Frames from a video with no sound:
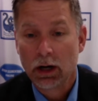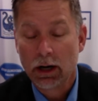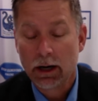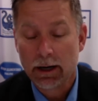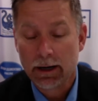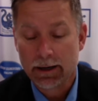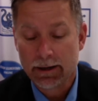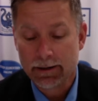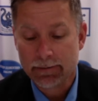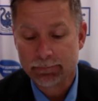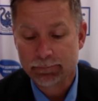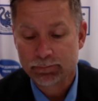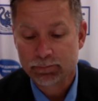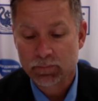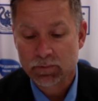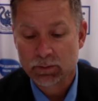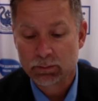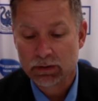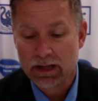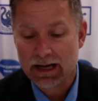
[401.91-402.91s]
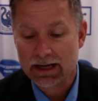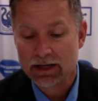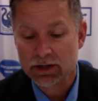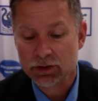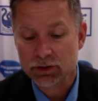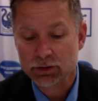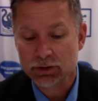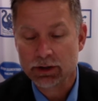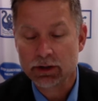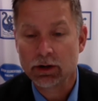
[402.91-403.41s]
Um, Black
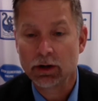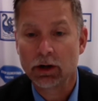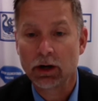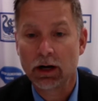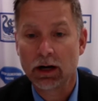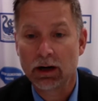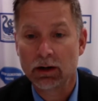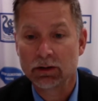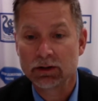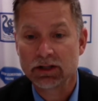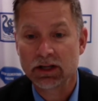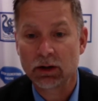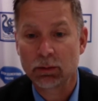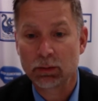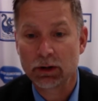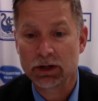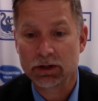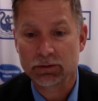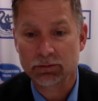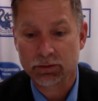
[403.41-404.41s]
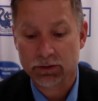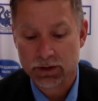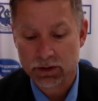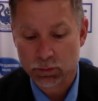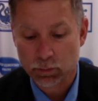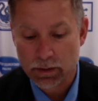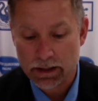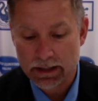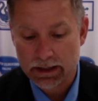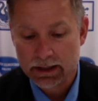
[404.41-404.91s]
History uh, celebration for
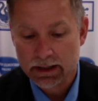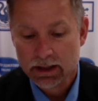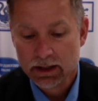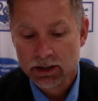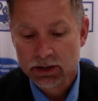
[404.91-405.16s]
this week.